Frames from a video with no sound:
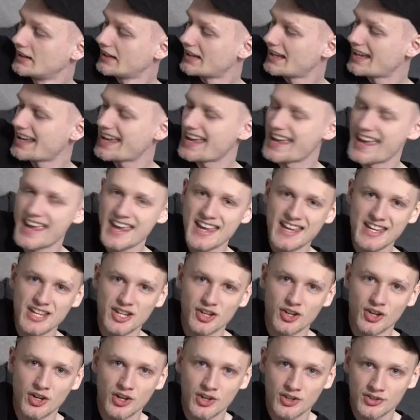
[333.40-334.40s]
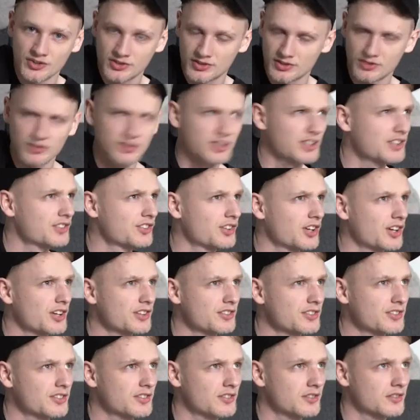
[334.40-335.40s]
8 years, 6 years,
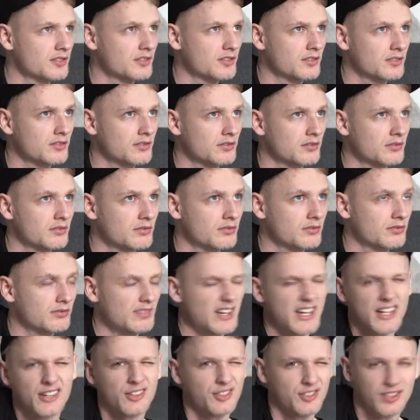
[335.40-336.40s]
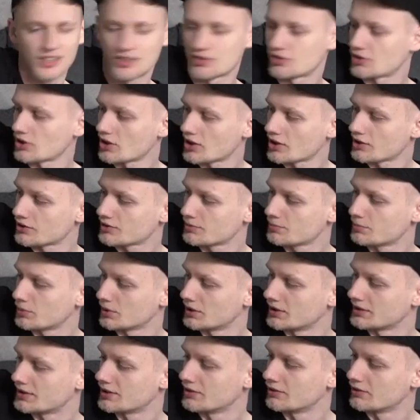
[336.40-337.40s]
8 or 6 years, but it
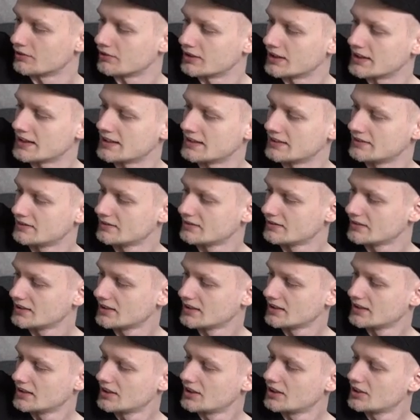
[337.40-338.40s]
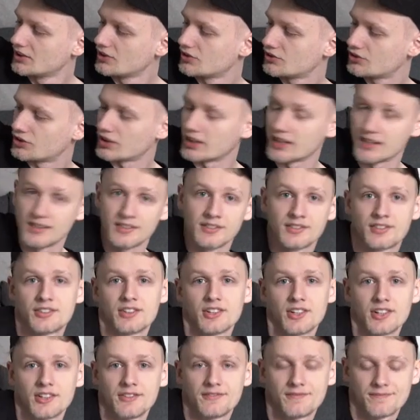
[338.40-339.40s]
didn't really change. So
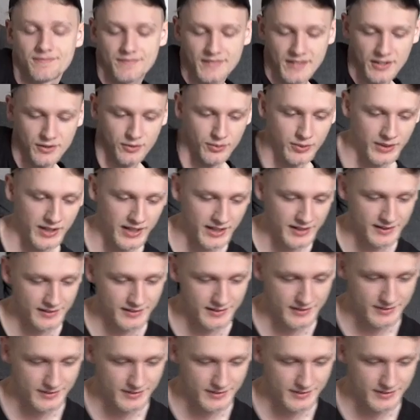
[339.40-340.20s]
that's what that is.